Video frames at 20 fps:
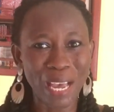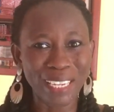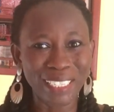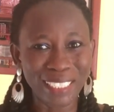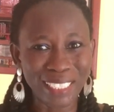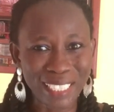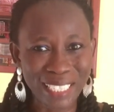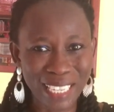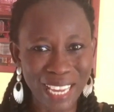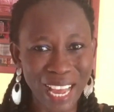the
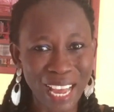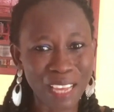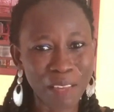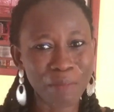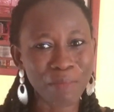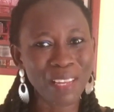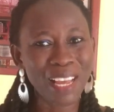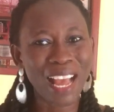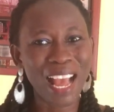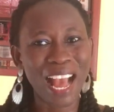time
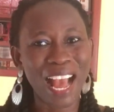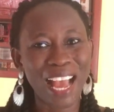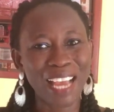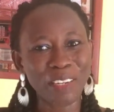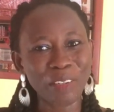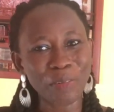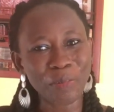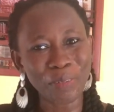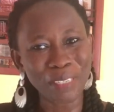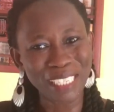I
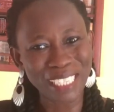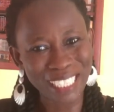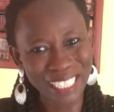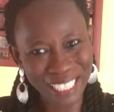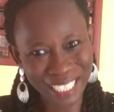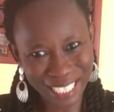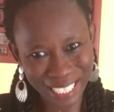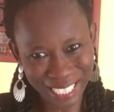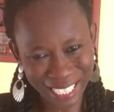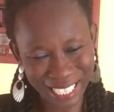
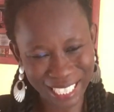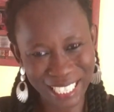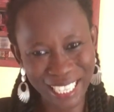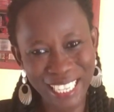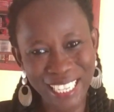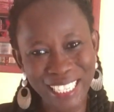release